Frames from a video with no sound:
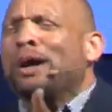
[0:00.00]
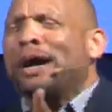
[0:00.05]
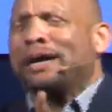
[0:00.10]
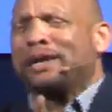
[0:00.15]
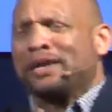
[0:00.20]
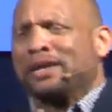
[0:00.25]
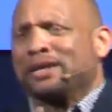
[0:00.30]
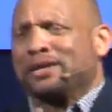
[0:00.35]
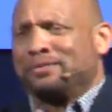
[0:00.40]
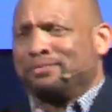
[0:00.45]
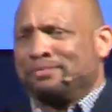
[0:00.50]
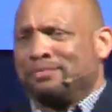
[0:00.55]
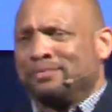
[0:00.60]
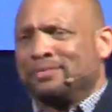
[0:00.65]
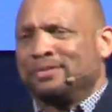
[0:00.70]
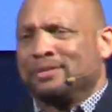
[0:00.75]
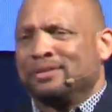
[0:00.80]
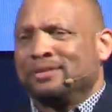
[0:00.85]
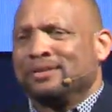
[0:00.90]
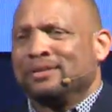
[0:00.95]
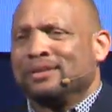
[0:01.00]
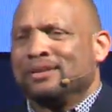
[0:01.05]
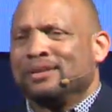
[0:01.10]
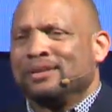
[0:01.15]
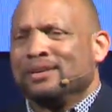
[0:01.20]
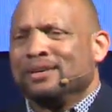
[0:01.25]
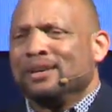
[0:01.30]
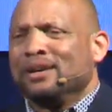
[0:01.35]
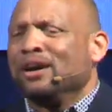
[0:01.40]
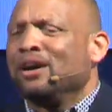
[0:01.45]
I am,
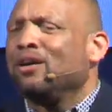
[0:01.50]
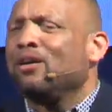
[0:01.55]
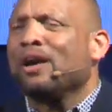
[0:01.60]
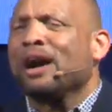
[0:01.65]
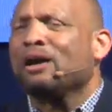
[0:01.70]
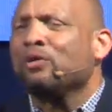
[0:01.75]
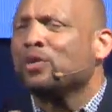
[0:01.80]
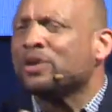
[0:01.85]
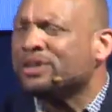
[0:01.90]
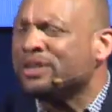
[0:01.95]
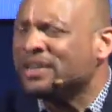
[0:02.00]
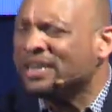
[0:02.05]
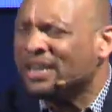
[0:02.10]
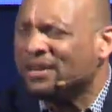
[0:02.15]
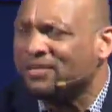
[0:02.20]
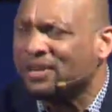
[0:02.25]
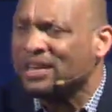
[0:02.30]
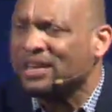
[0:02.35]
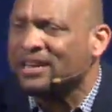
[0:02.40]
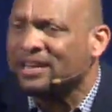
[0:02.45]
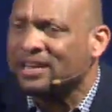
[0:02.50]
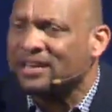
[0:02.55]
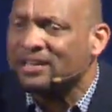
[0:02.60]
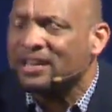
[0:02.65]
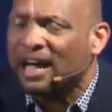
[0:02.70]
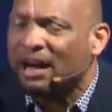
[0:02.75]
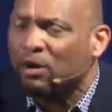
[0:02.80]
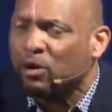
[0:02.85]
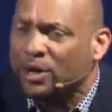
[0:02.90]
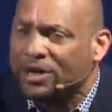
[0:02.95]
or I will never,
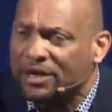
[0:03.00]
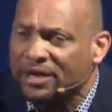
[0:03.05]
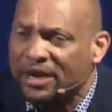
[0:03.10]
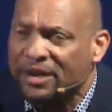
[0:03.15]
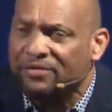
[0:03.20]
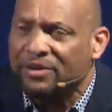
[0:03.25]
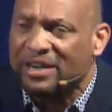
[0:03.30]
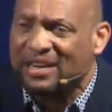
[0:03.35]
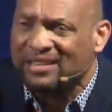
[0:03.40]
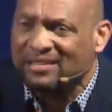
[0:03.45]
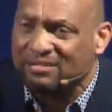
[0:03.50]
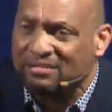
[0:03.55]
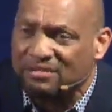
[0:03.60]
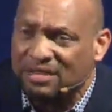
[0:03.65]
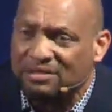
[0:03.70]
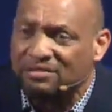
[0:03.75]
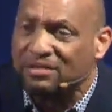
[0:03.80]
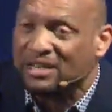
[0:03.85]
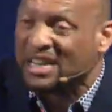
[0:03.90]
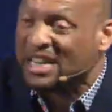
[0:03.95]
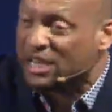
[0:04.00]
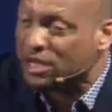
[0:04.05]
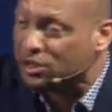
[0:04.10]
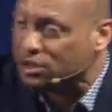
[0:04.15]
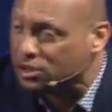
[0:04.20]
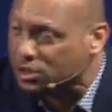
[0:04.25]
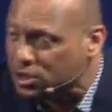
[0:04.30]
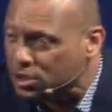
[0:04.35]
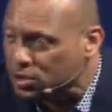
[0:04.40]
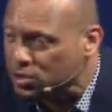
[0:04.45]
I will never consistently
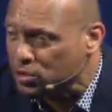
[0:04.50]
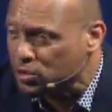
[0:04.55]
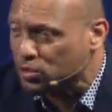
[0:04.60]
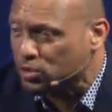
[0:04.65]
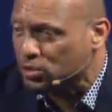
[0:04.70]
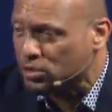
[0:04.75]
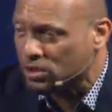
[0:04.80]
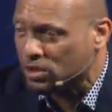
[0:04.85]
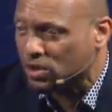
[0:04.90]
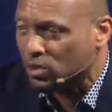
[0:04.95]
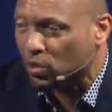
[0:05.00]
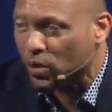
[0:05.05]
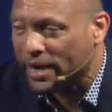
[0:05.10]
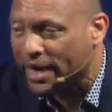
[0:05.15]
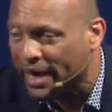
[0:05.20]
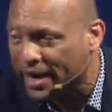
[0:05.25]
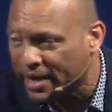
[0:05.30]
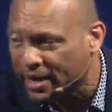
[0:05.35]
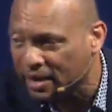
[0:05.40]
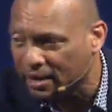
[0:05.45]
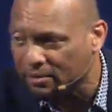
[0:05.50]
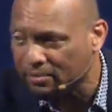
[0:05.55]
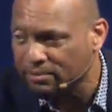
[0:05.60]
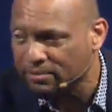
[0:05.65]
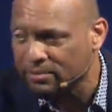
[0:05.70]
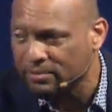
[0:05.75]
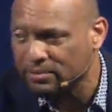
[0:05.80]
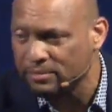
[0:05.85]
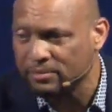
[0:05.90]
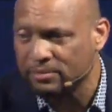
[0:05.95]
do what I am
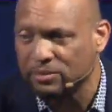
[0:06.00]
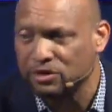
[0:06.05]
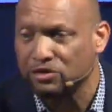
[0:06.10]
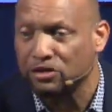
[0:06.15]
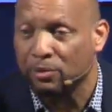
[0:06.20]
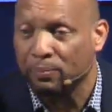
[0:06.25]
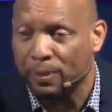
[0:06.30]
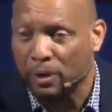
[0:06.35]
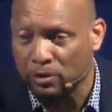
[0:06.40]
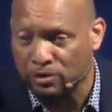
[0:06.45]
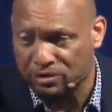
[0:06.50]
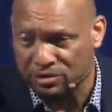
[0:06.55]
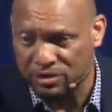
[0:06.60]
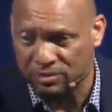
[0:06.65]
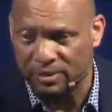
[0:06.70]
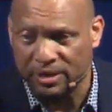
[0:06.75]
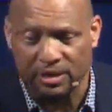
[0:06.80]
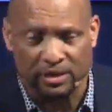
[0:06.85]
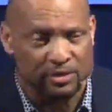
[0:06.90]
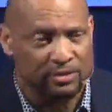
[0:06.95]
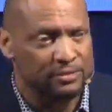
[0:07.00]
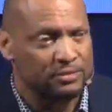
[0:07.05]
supposed to be.